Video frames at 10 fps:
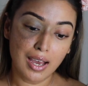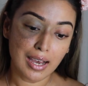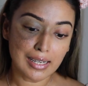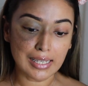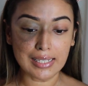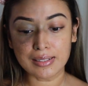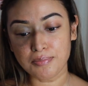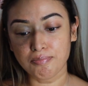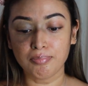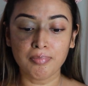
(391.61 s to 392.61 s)
and it
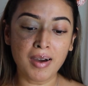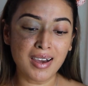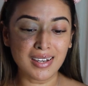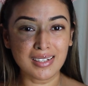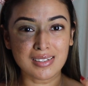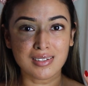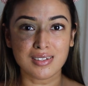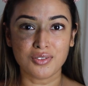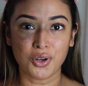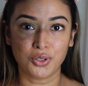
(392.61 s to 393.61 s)

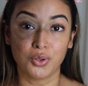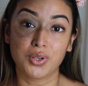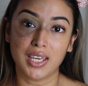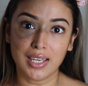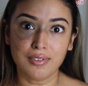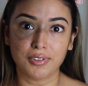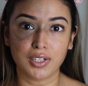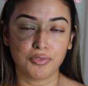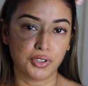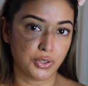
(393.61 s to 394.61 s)
might not look
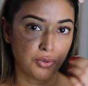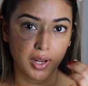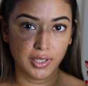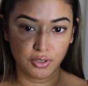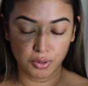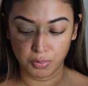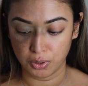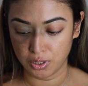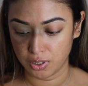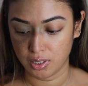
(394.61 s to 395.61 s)
even if you're trying to
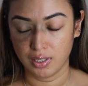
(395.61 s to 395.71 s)
put